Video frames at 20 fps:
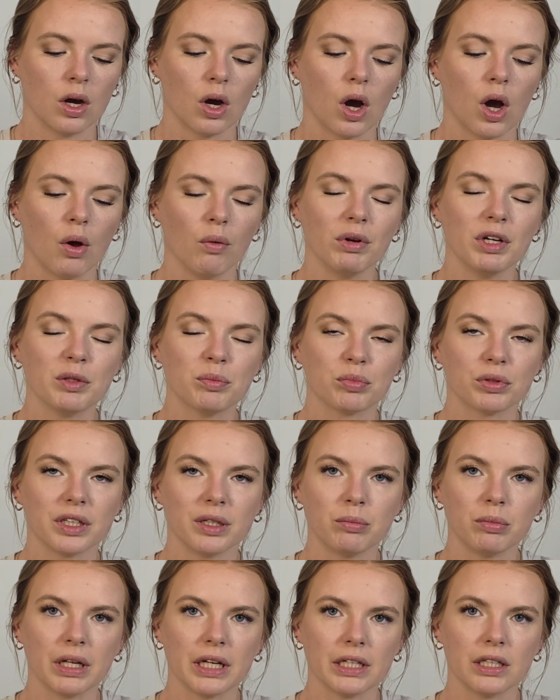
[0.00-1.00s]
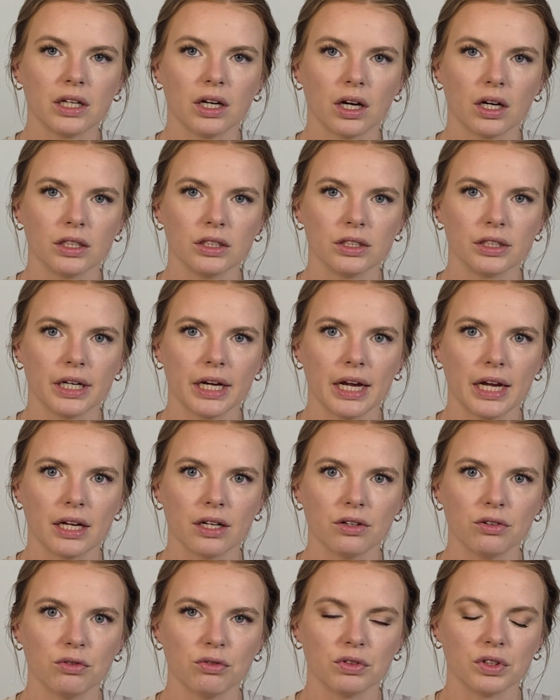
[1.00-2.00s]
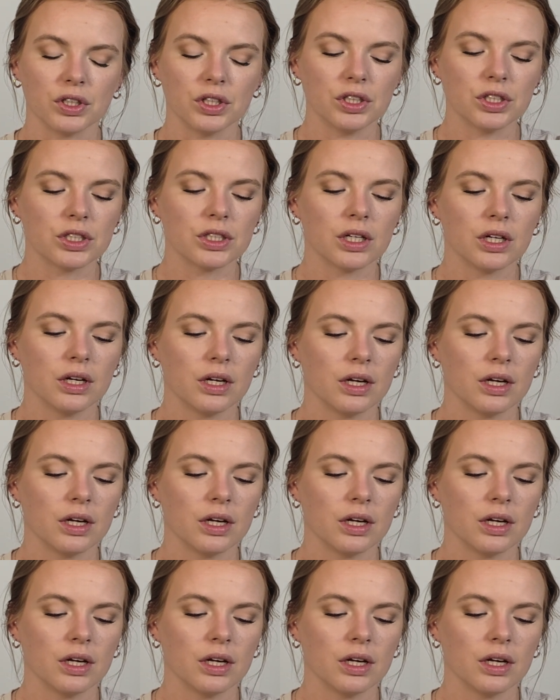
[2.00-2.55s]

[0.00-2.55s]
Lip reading: Always pre-blend it on your hand first,